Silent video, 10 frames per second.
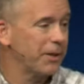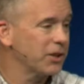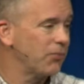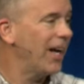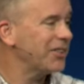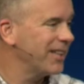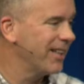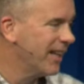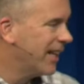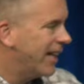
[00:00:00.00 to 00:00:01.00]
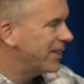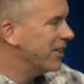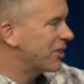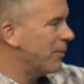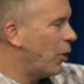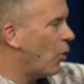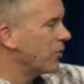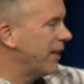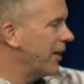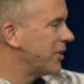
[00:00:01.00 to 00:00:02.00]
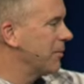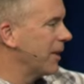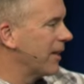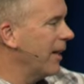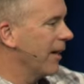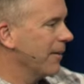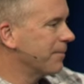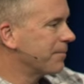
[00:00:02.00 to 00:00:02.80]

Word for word: because fasting isn't some Old Testament thing.